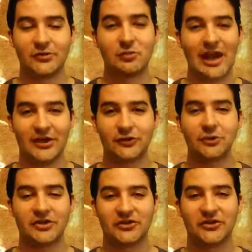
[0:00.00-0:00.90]
this
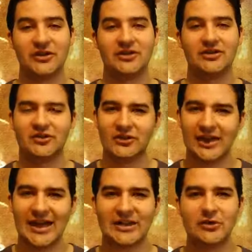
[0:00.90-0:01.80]
blasphemous
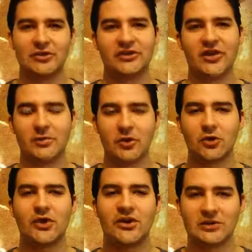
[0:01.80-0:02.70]
slanderous,
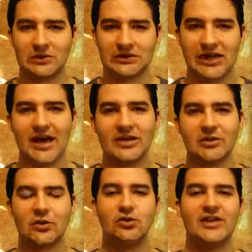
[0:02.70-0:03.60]
hypocritical liar
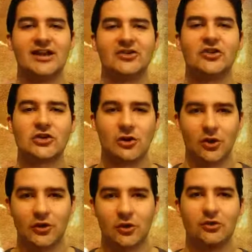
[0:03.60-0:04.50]
who dares to
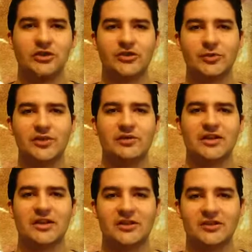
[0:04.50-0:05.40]
call the Holy
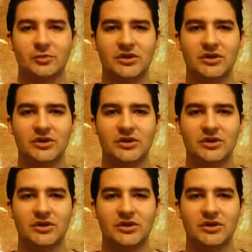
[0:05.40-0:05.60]
Spirit in this